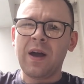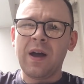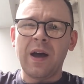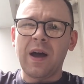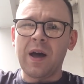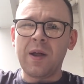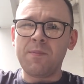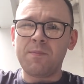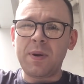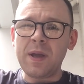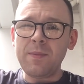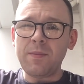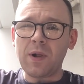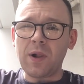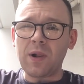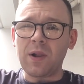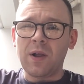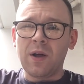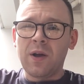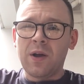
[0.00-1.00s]
And
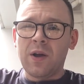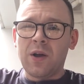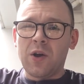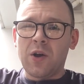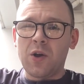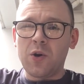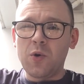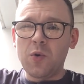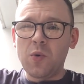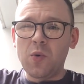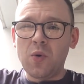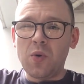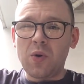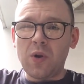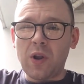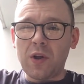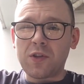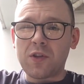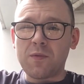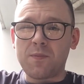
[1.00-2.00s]
people who,
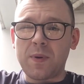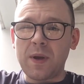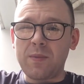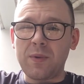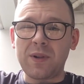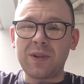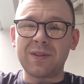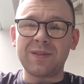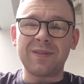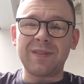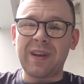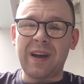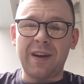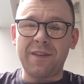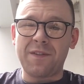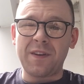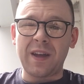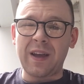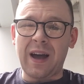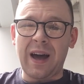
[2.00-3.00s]
lots of people I
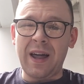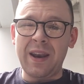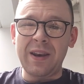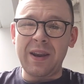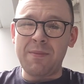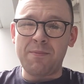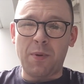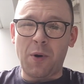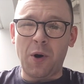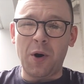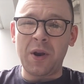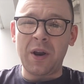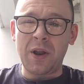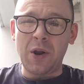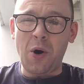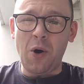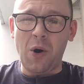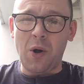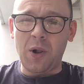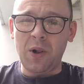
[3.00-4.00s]
think aren't important at
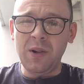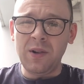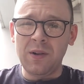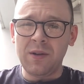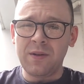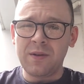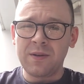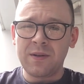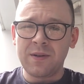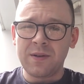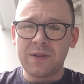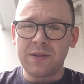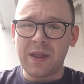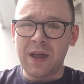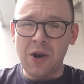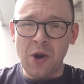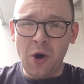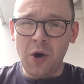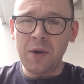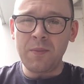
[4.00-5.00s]
all, they're
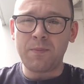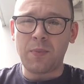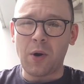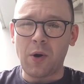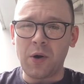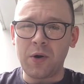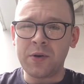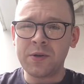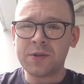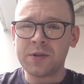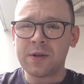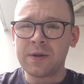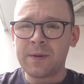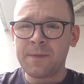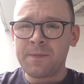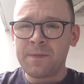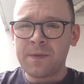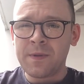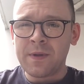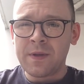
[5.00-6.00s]
not important,
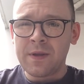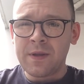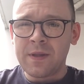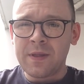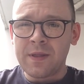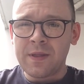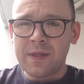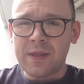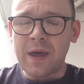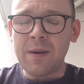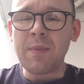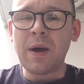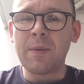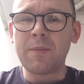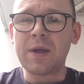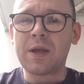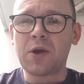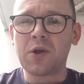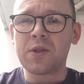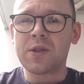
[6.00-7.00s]
they might
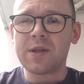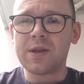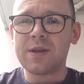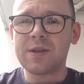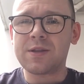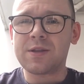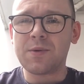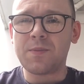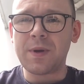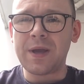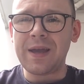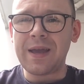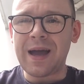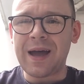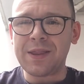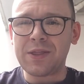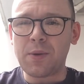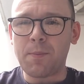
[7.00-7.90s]
be considered to be at the